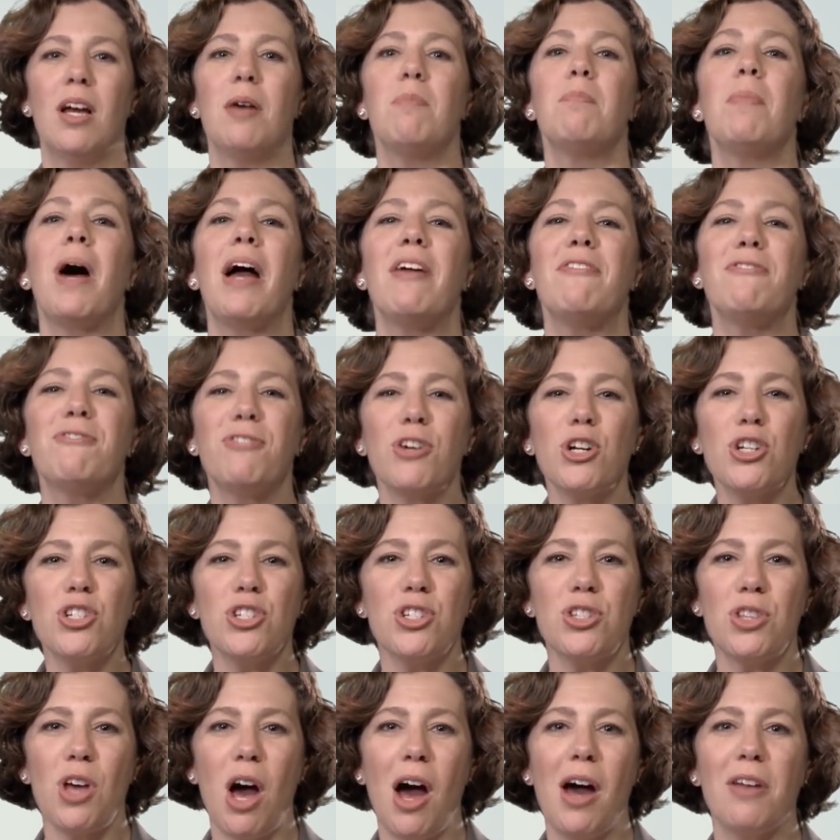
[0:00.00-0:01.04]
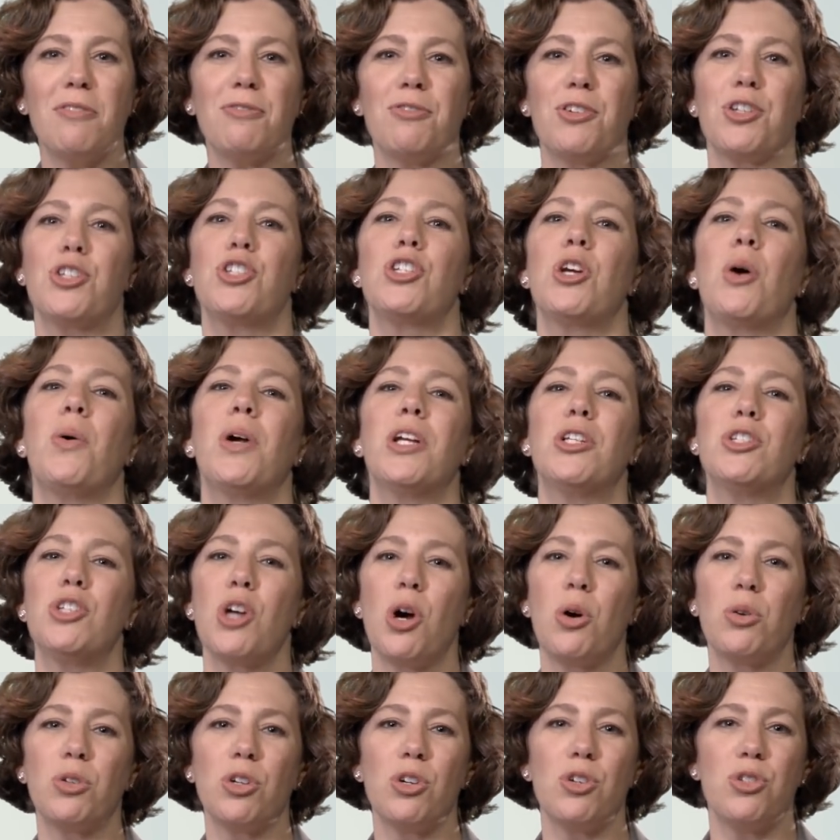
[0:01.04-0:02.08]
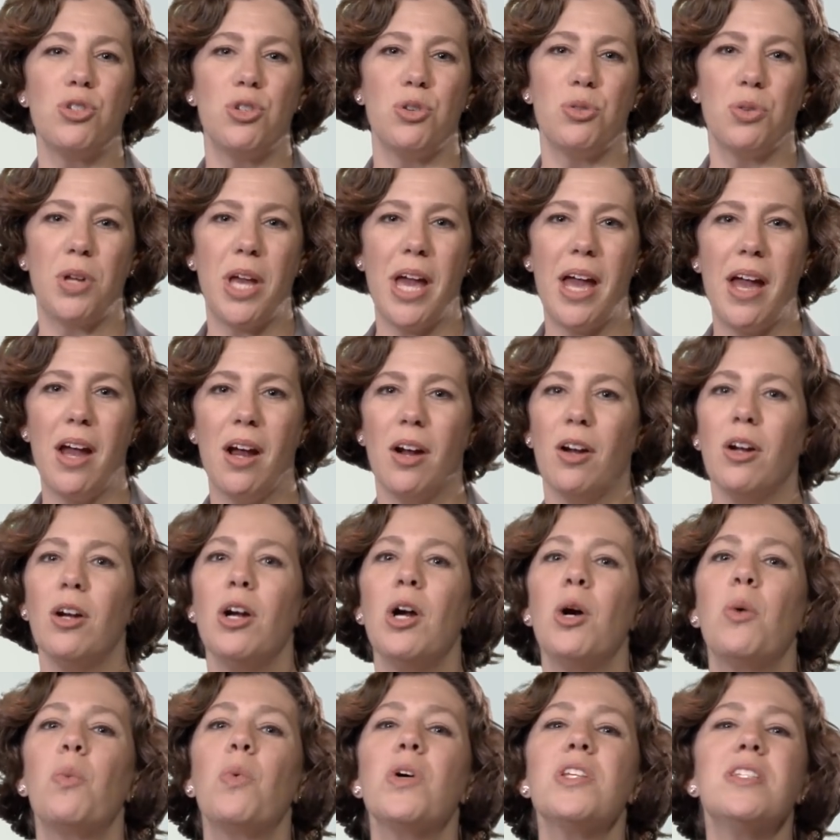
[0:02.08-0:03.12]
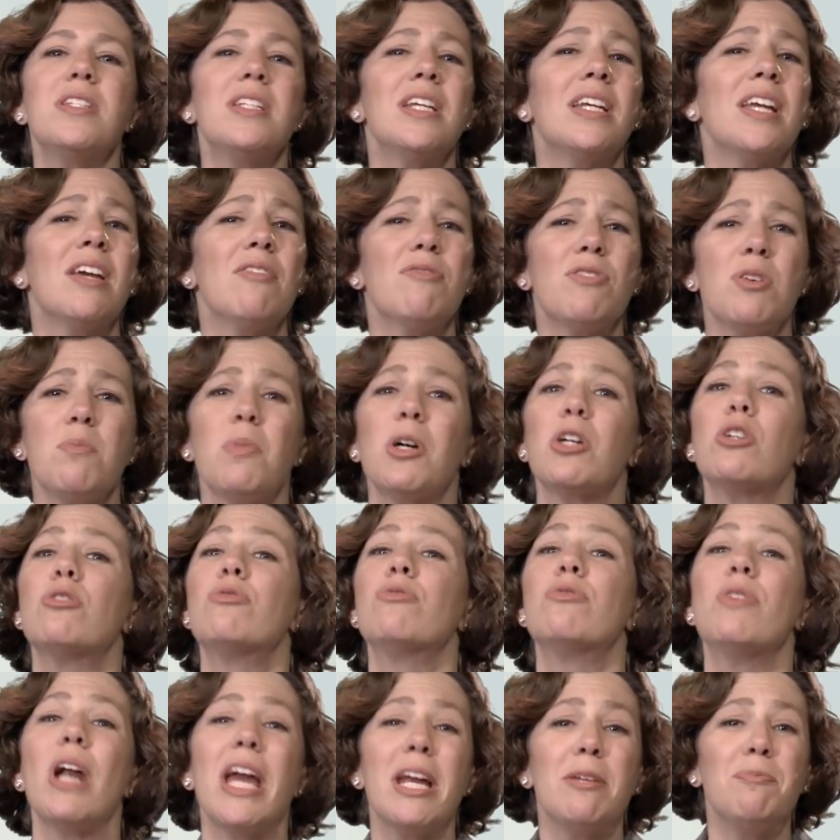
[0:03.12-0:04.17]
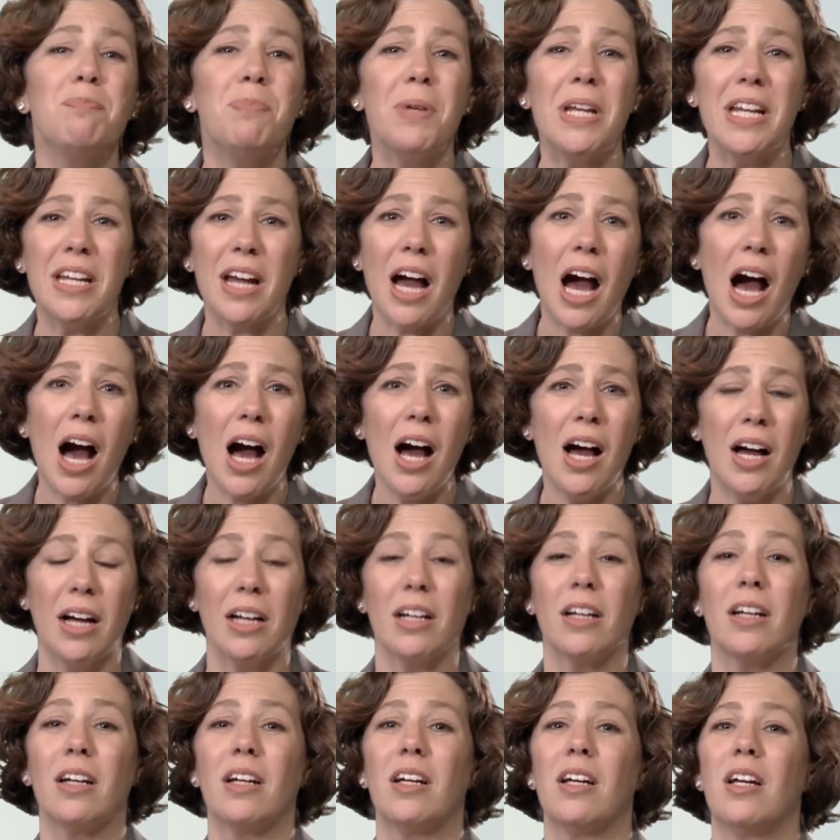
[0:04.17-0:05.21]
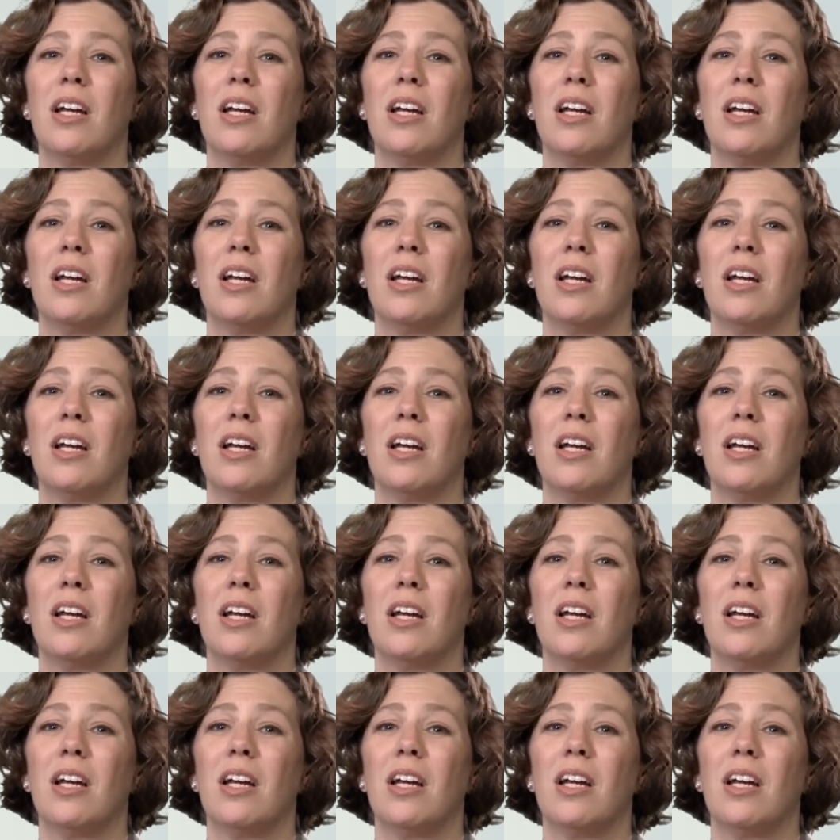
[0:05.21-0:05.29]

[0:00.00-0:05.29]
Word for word: My first thought for showing donors you care was to give them a great big hug,